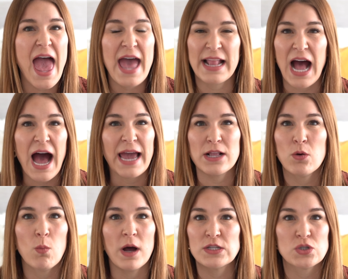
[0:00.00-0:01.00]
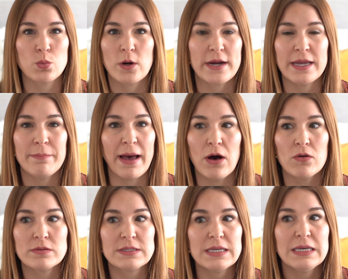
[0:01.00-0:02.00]
and I don't want to worry
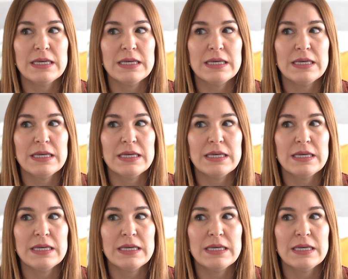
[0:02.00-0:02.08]
about